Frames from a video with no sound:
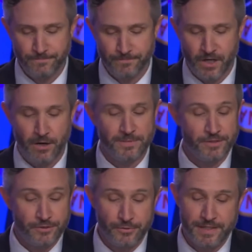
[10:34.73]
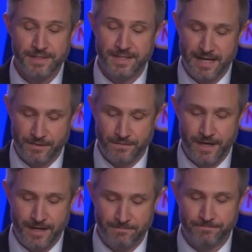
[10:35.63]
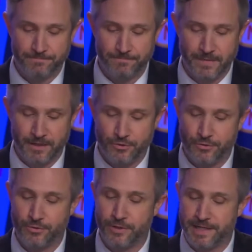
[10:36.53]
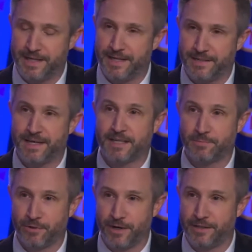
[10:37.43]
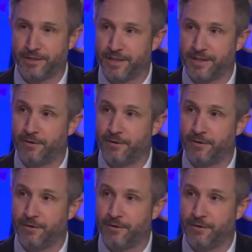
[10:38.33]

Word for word: Artemis 2 is a test flight. It truly is exploration.